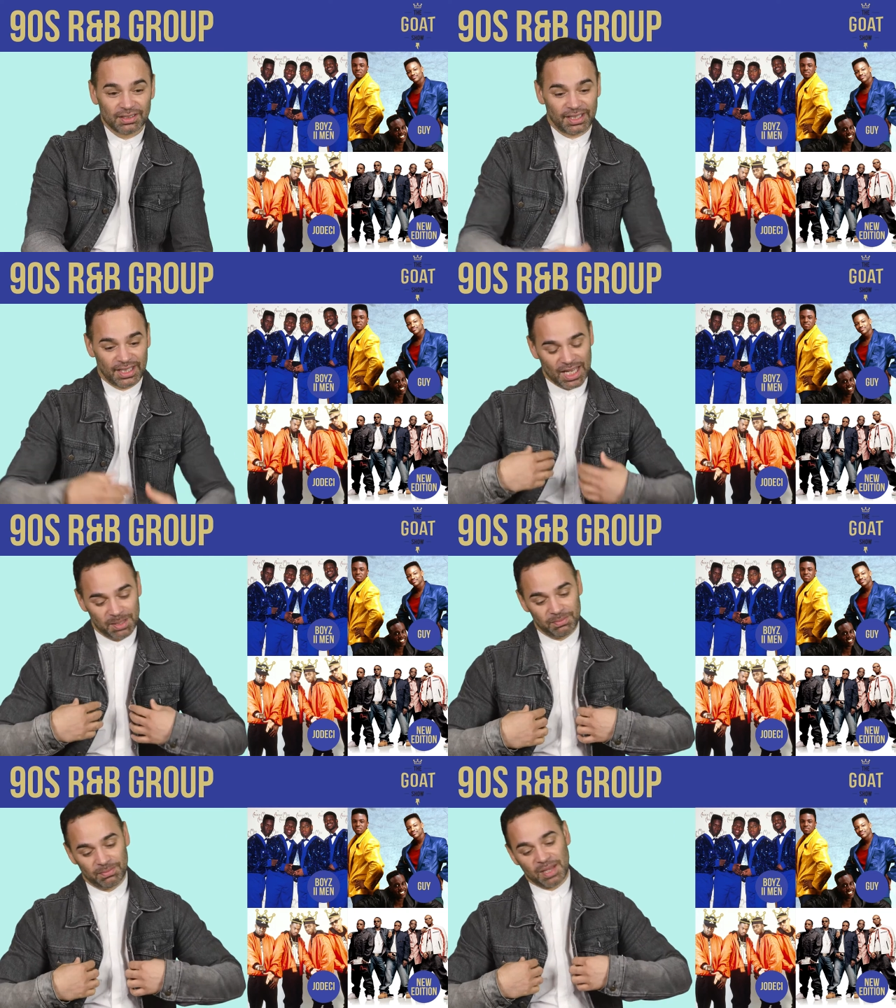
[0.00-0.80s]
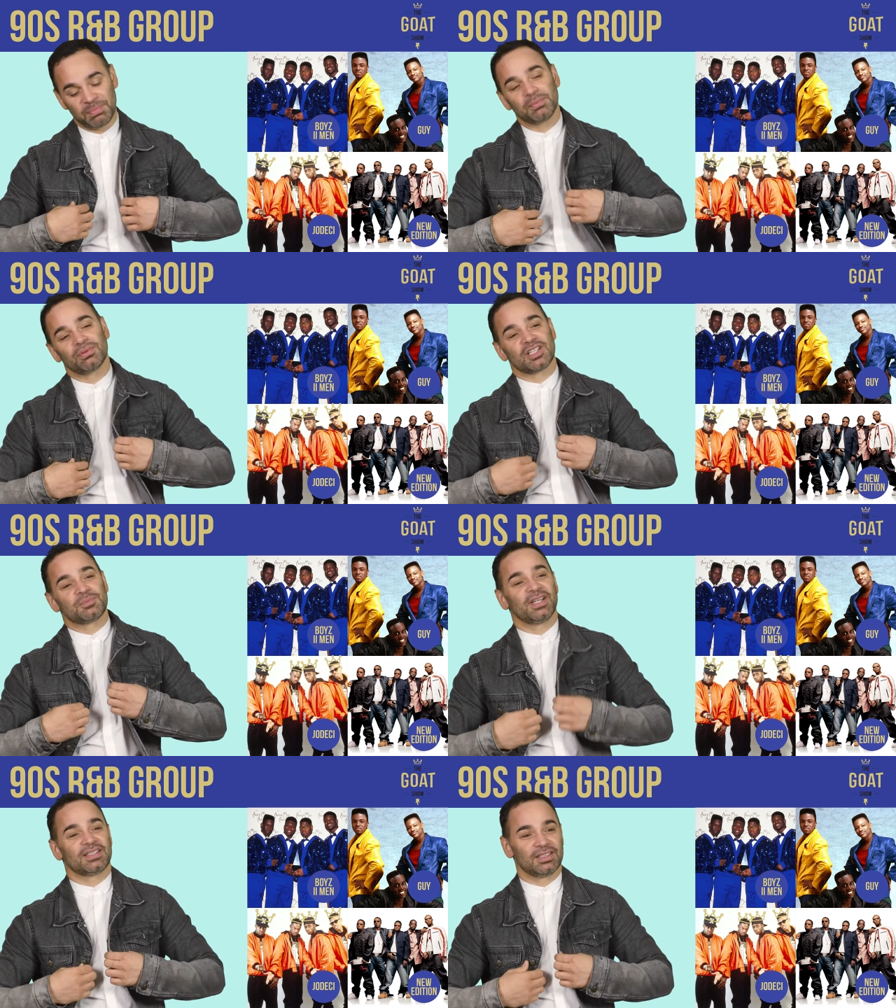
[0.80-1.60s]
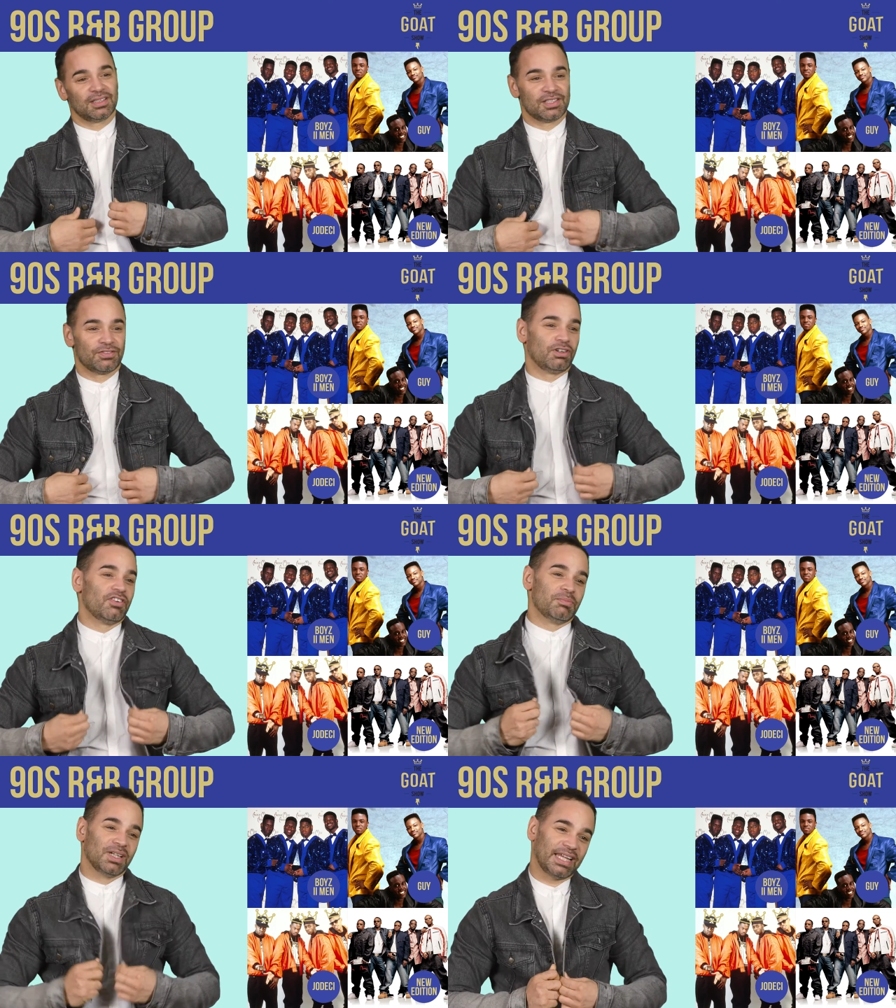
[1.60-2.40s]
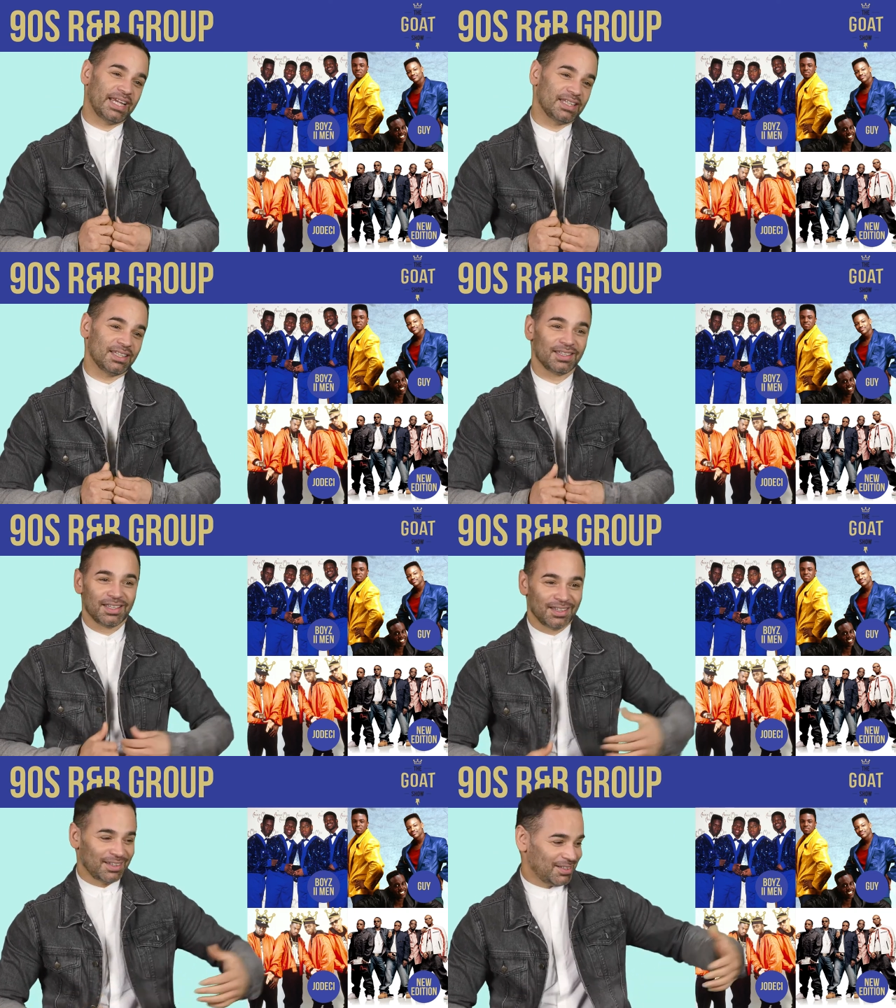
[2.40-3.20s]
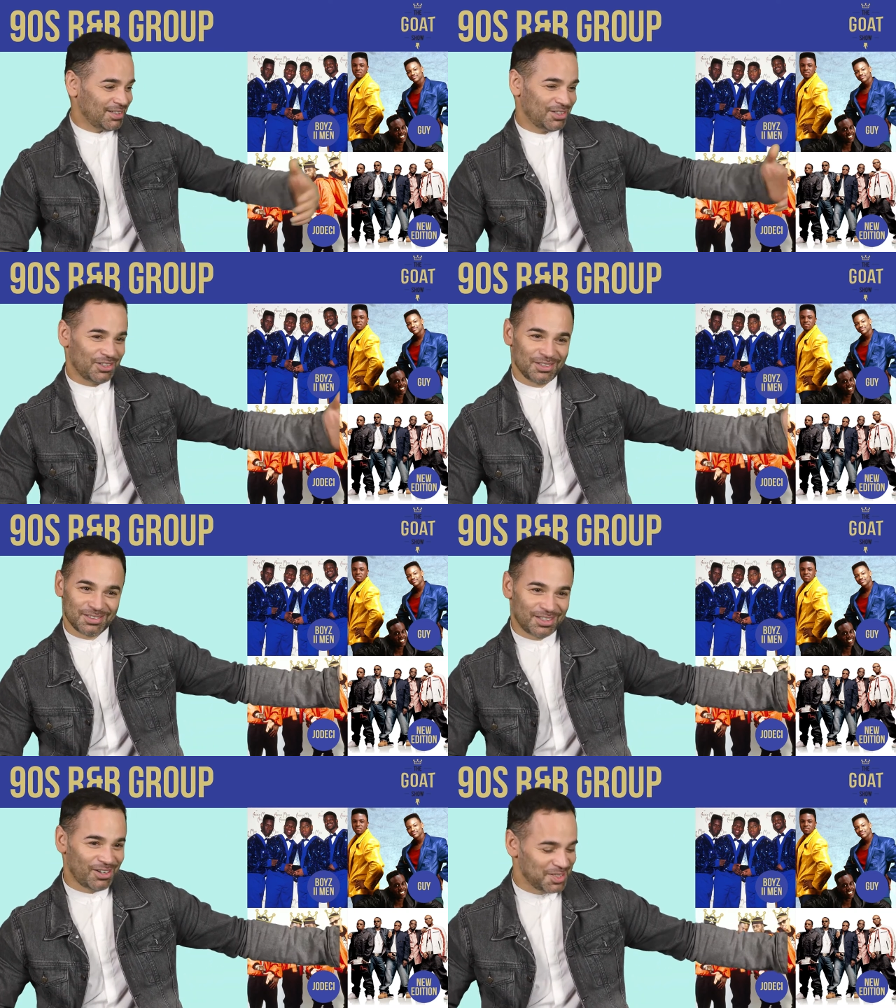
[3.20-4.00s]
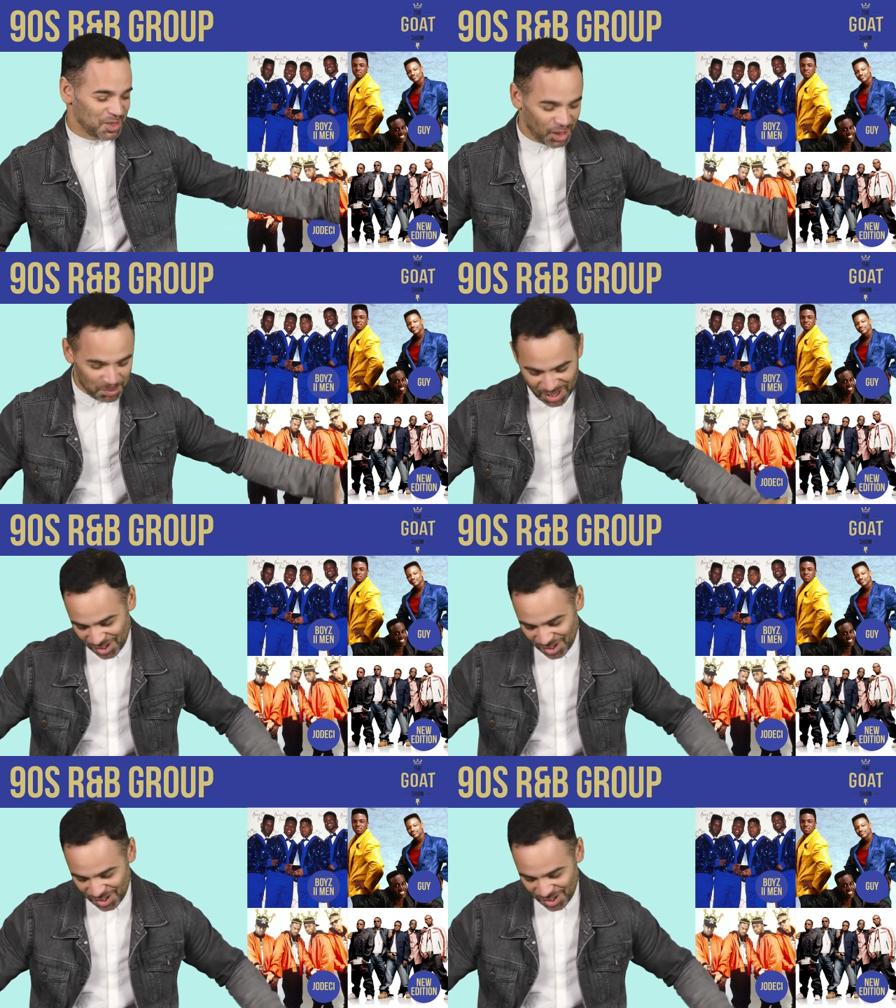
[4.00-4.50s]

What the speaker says: they came and people were expecting these Forever My Lady, you know, guys to come